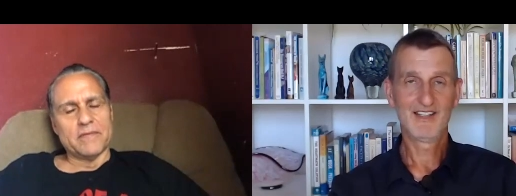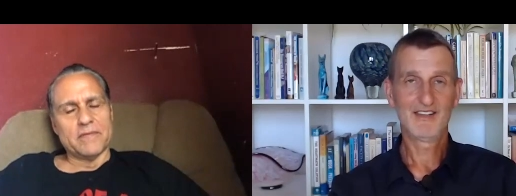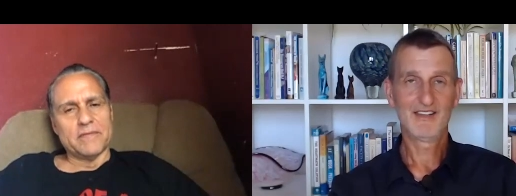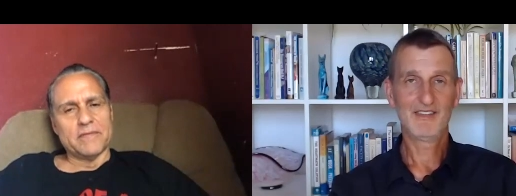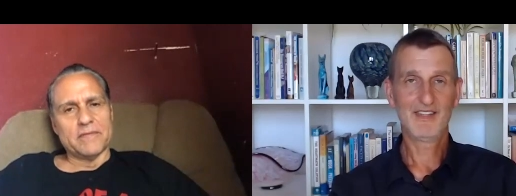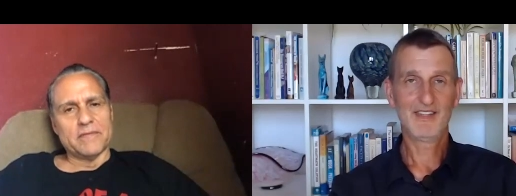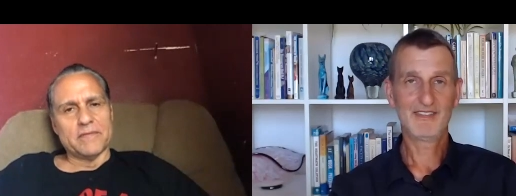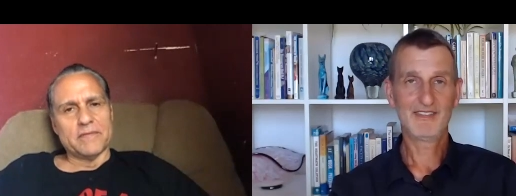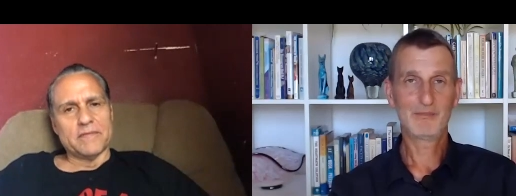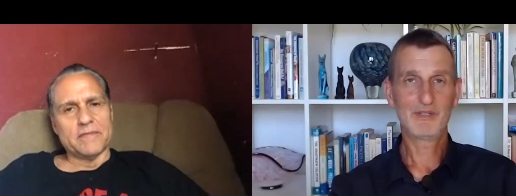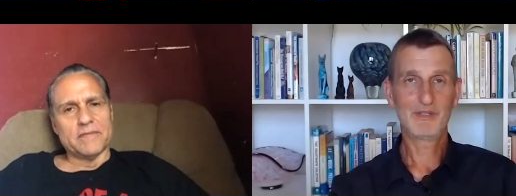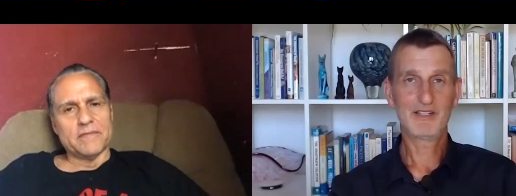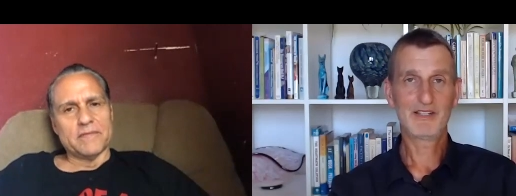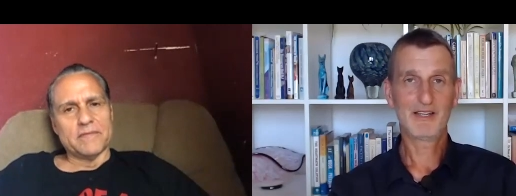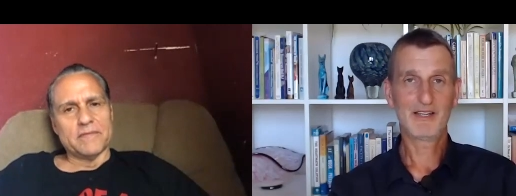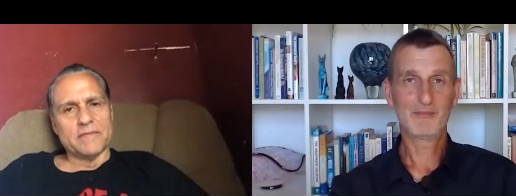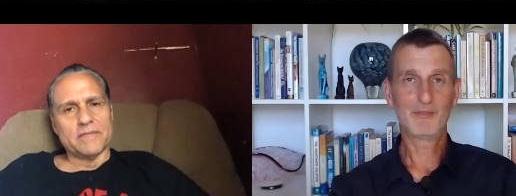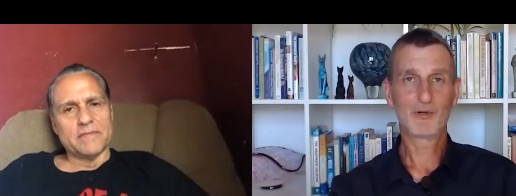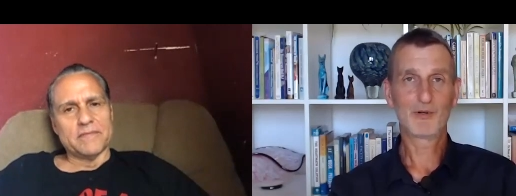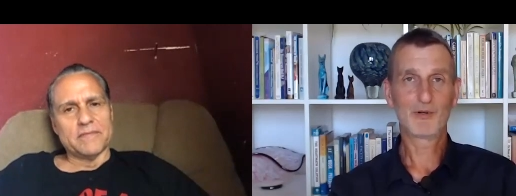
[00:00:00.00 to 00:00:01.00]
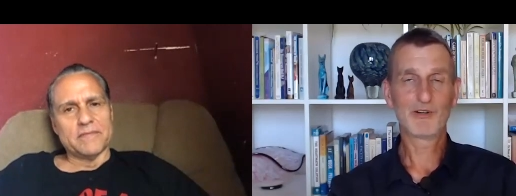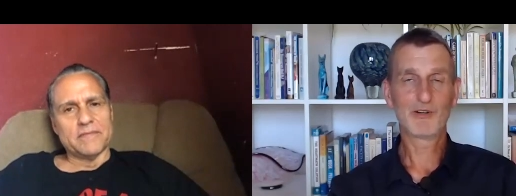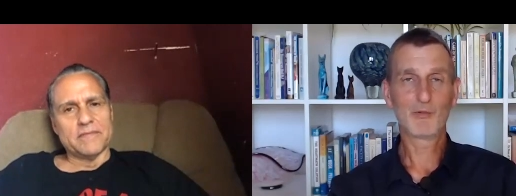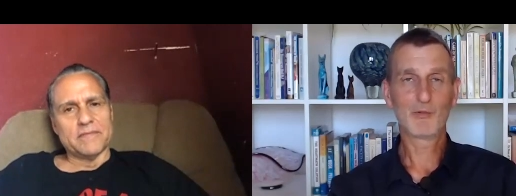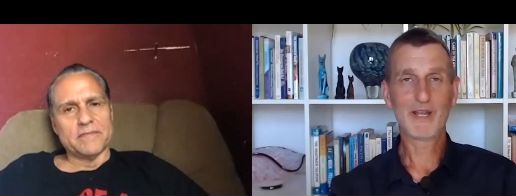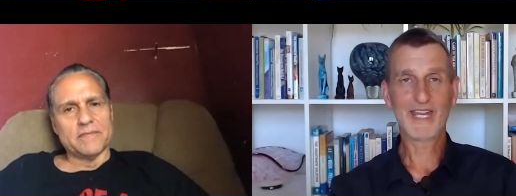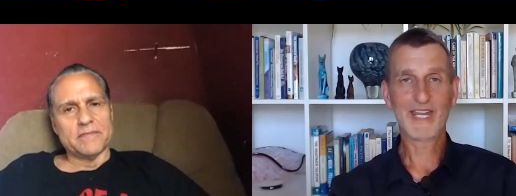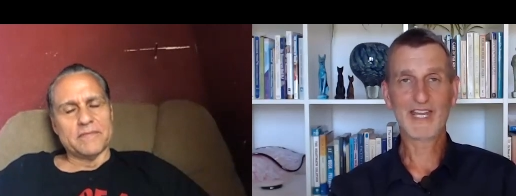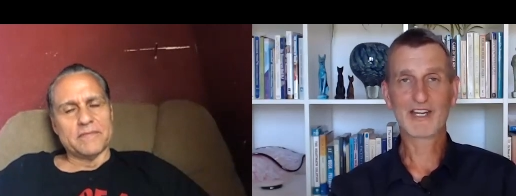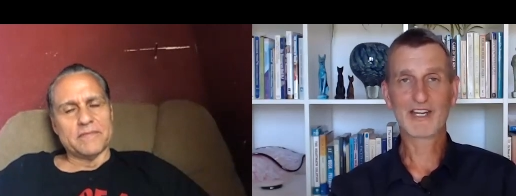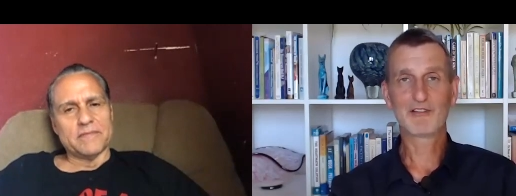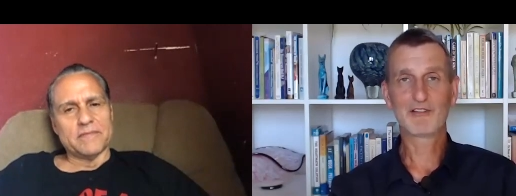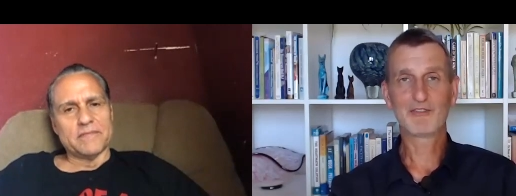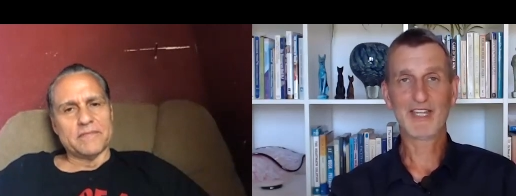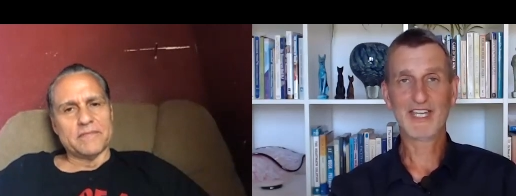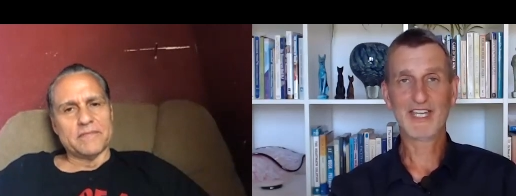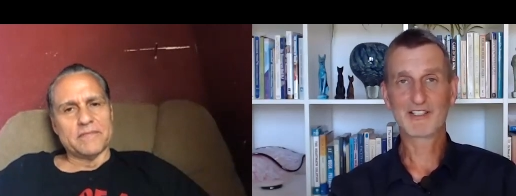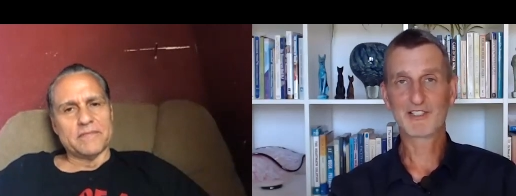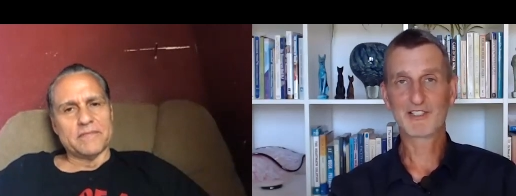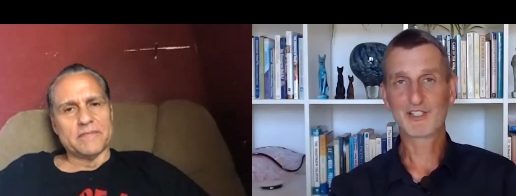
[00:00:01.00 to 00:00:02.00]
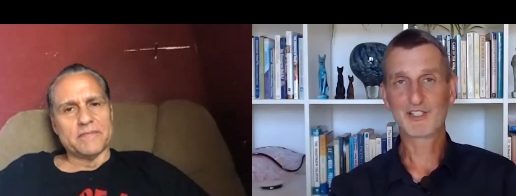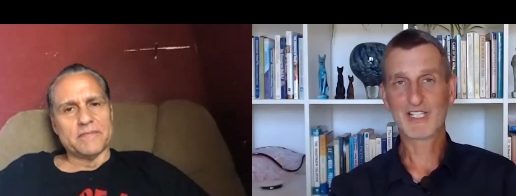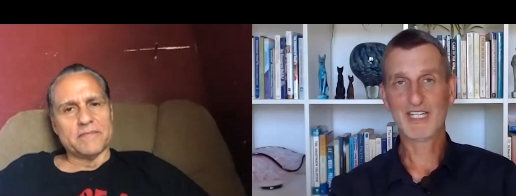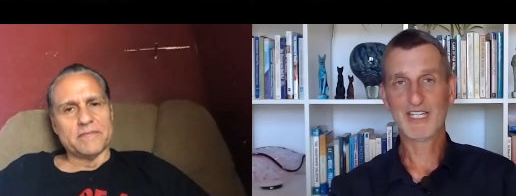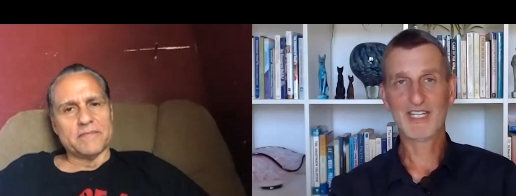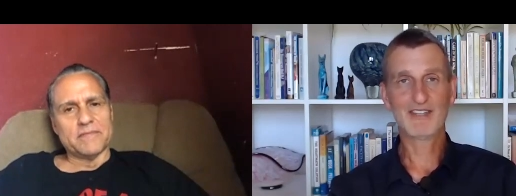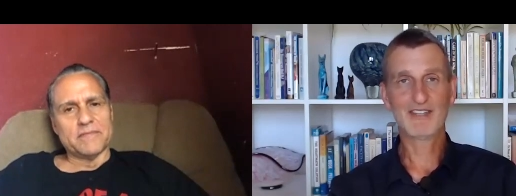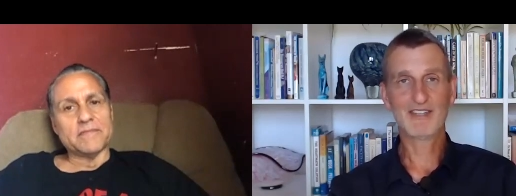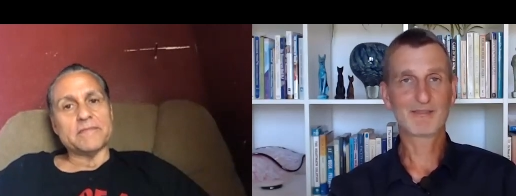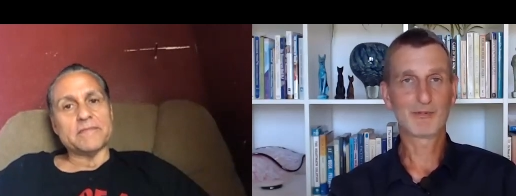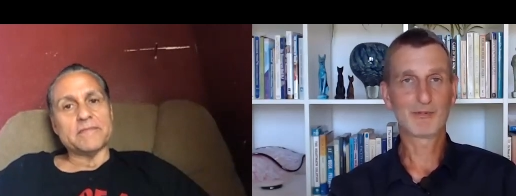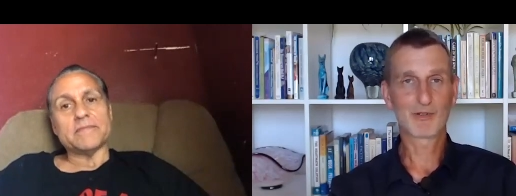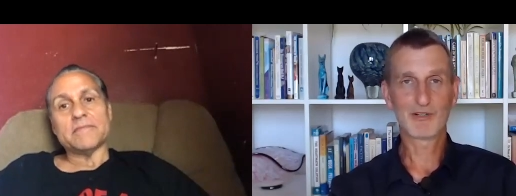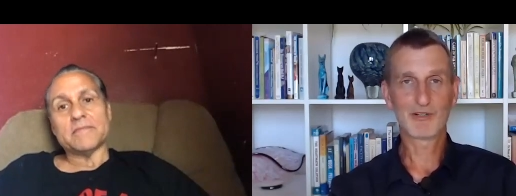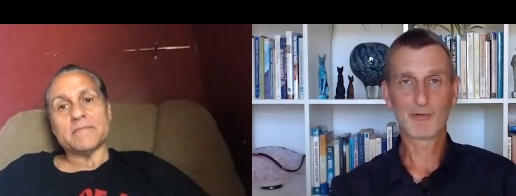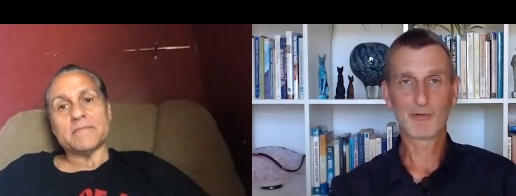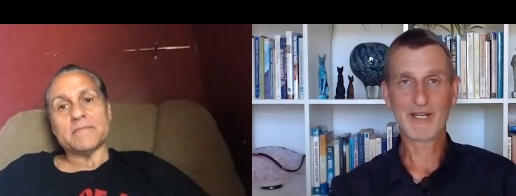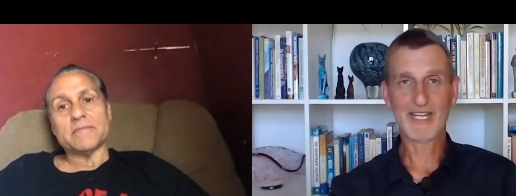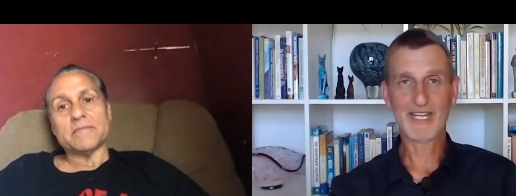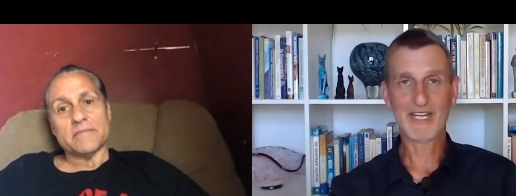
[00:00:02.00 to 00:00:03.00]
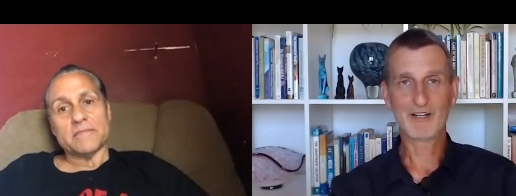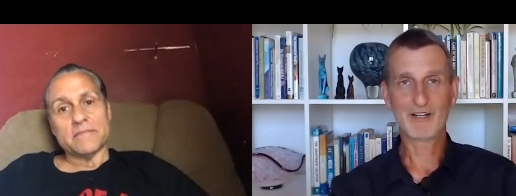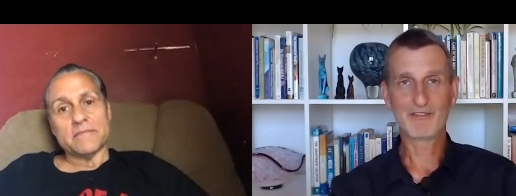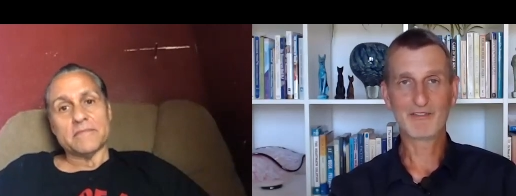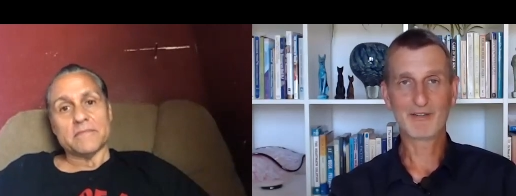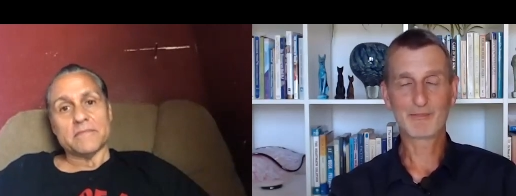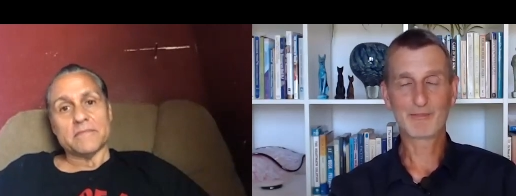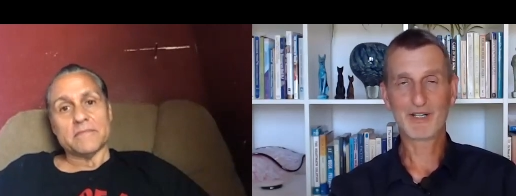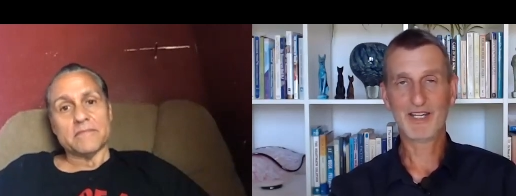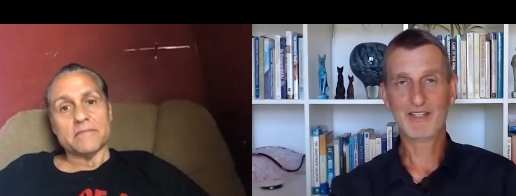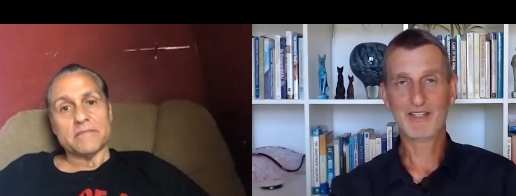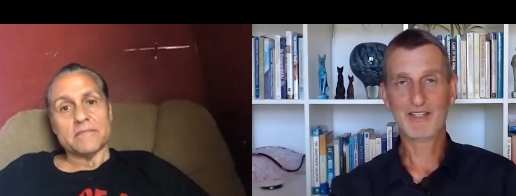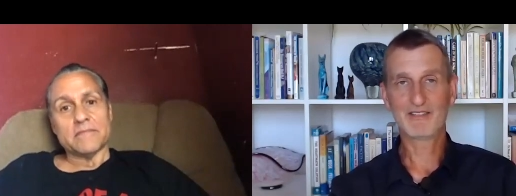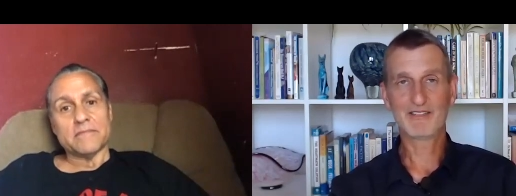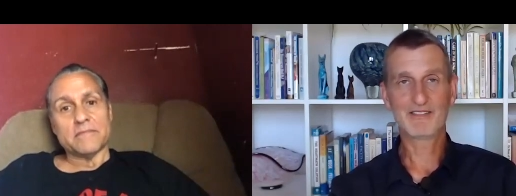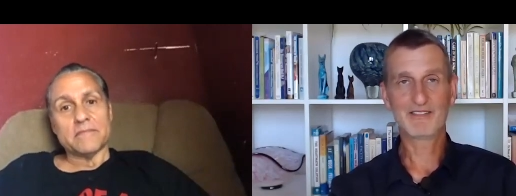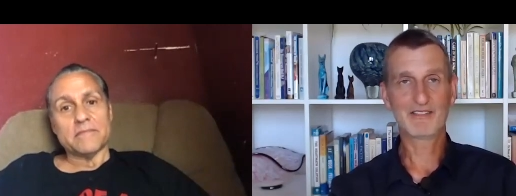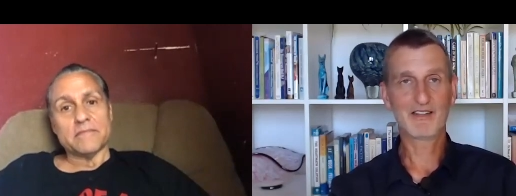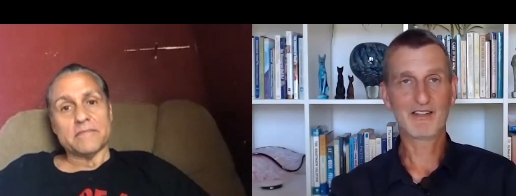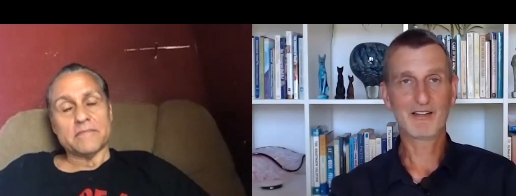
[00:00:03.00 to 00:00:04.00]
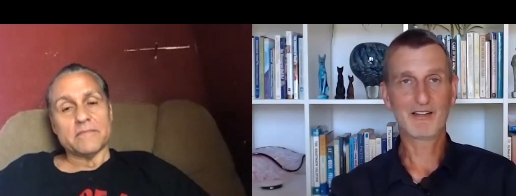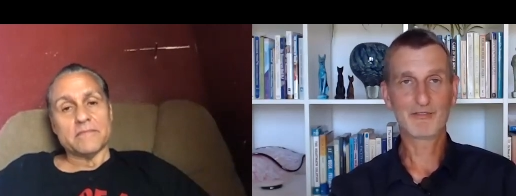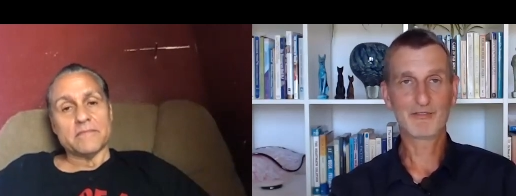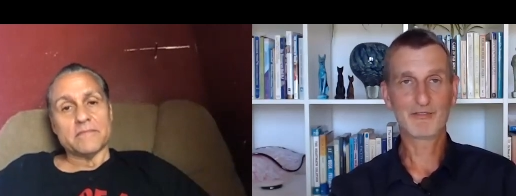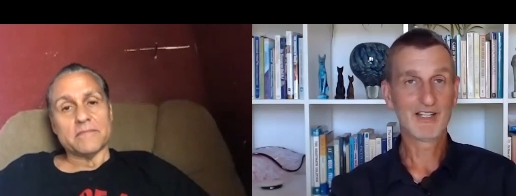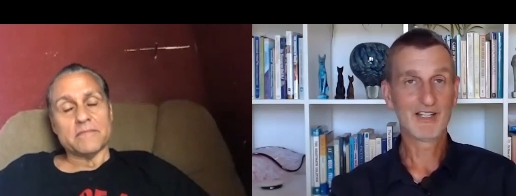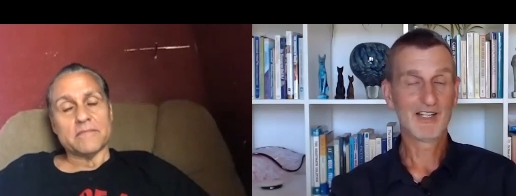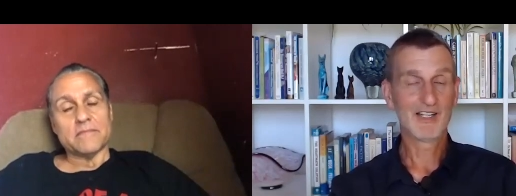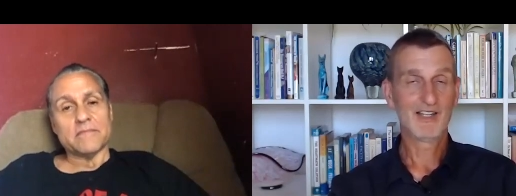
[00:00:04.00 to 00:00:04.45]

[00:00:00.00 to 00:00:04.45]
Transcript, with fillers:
Speaker 1: that they become more aware of energies more aware of the presence of